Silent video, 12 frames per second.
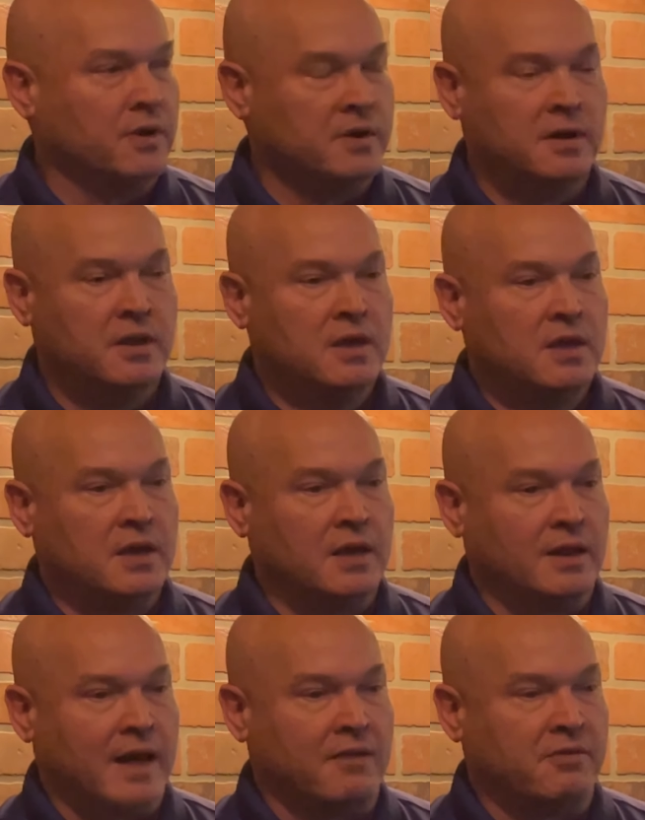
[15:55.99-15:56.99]
And a
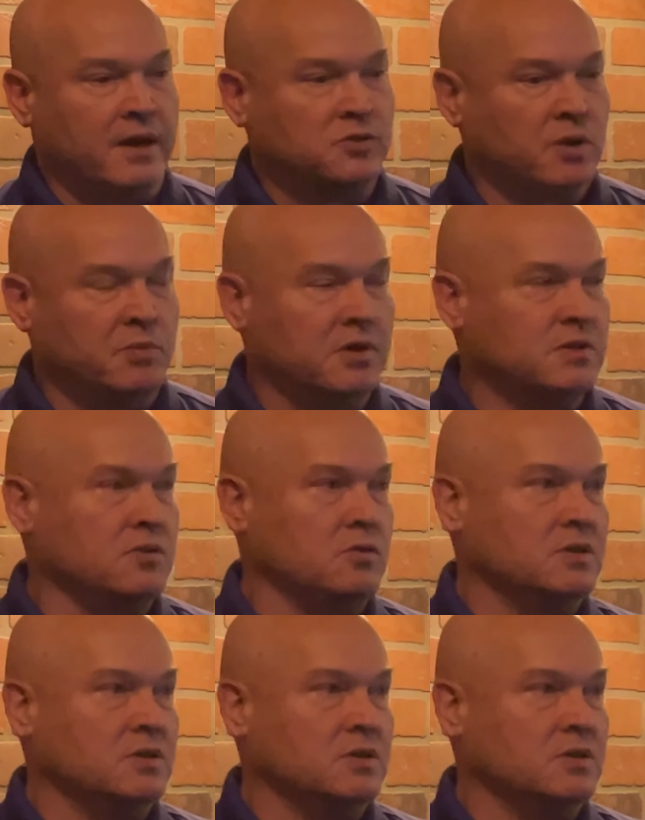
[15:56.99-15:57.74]
lot of it I attribute to